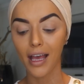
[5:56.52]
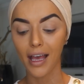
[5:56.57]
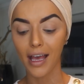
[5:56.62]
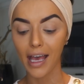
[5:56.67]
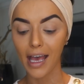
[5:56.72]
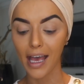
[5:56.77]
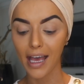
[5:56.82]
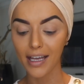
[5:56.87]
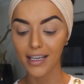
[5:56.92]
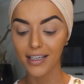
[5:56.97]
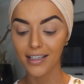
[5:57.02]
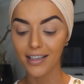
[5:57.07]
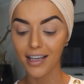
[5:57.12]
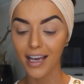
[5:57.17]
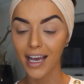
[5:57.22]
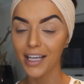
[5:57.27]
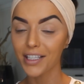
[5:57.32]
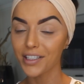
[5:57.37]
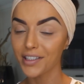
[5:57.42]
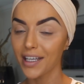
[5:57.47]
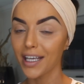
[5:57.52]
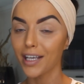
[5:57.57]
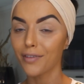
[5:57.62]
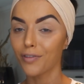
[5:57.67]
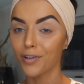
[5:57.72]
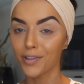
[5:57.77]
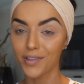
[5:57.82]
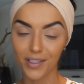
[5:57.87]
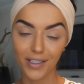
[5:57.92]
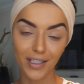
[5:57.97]
And I think
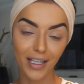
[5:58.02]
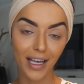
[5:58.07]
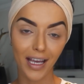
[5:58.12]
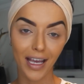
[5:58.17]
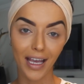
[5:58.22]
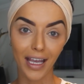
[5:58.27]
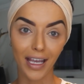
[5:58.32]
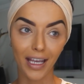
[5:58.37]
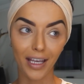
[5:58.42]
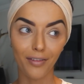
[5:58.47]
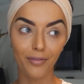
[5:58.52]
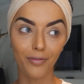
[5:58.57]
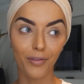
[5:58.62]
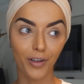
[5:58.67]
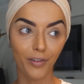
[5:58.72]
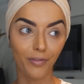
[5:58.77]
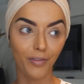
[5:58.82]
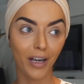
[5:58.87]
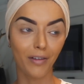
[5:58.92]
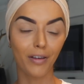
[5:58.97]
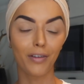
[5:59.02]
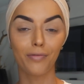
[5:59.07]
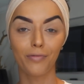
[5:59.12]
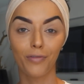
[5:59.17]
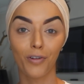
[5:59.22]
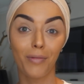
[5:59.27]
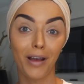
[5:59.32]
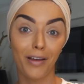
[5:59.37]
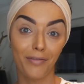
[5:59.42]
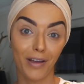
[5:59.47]
for today,
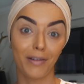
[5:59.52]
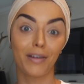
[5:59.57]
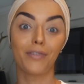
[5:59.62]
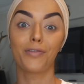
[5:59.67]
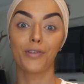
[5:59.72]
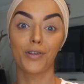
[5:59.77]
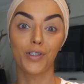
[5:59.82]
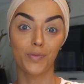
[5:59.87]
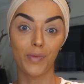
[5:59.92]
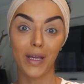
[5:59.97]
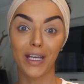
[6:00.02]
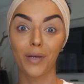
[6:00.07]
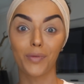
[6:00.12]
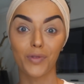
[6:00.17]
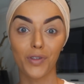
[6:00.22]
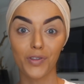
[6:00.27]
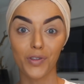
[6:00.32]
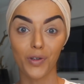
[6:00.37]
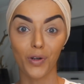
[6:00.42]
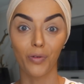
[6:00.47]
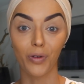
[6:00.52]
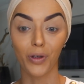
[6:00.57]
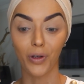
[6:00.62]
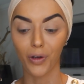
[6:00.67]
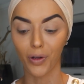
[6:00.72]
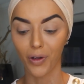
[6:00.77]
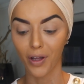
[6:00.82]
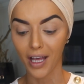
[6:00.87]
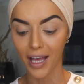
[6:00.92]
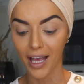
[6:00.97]
for my very first makeup
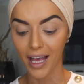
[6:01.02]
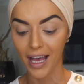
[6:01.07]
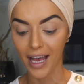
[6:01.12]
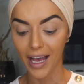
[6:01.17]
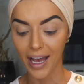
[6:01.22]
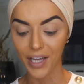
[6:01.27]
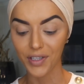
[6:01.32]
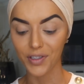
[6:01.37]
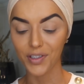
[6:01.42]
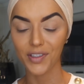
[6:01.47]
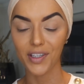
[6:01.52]
tutorial, I just